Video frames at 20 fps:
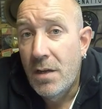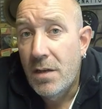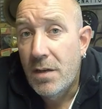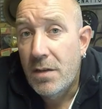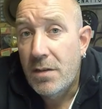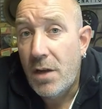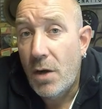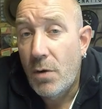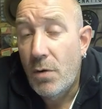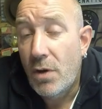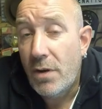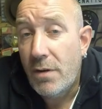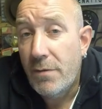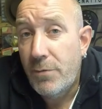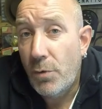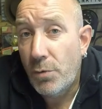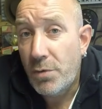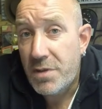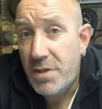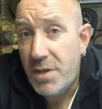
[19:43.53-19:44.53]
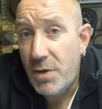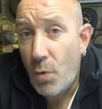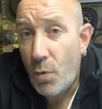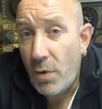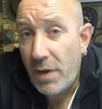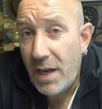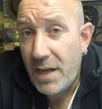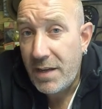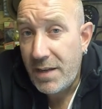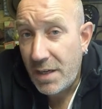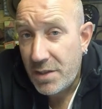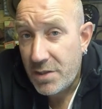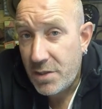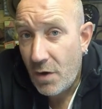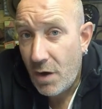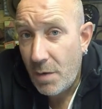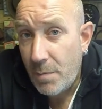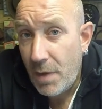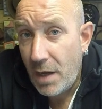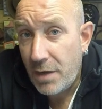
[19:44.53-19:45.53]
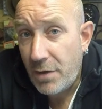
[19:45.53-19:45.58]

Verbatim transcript: So looking forward to seeing it all again next time.